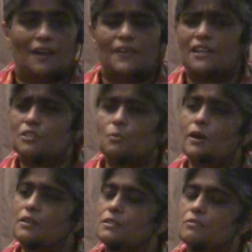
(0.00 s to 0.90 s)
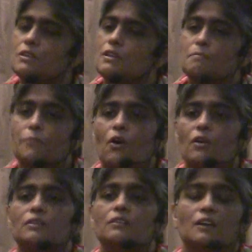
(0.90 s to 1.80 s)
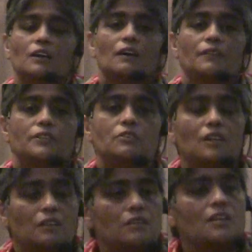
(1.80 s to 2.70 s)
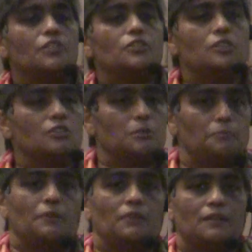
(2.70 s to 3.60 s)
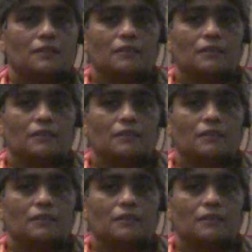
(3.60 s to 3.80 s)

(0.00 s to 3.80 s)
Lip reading: That is why it's really important that you get in touch with your spirit,